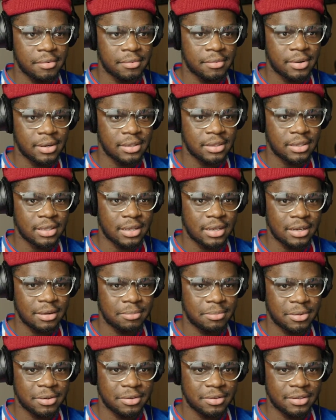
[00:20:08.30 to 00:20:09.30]
What the heck,
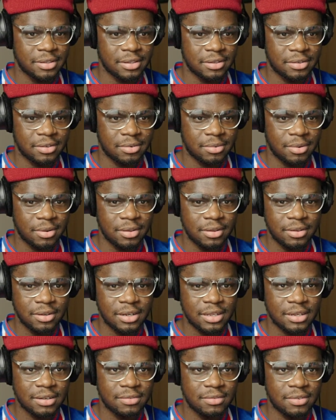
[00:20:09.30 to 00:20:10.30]
bro? The
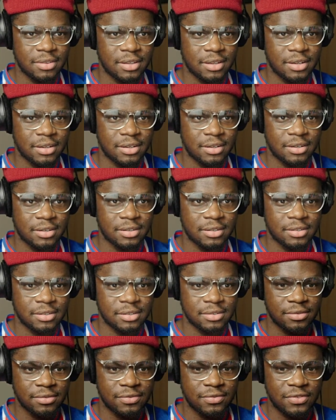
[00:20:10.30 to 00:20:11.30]
quality of the
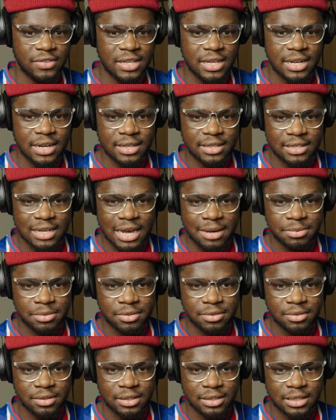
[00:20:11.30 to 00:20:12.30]
feed is
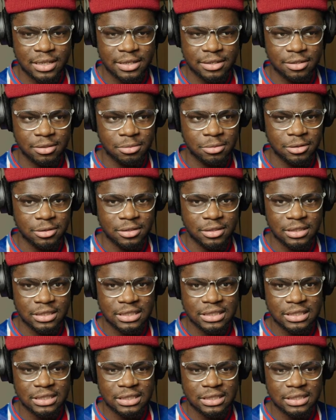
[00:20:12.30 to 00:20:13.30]
absolutely terrible.
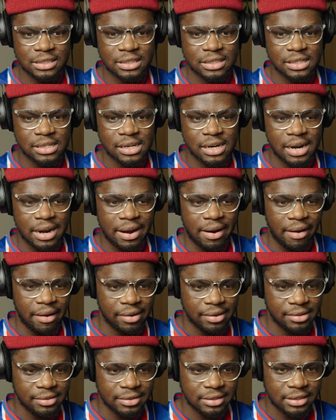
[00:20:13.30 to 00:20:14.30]

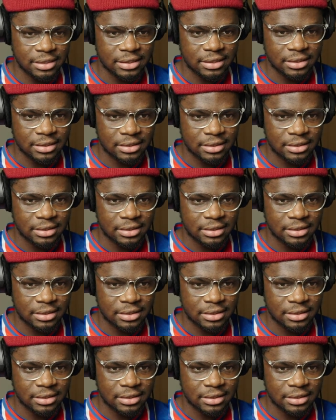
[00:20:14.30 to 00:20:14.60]
Hold on.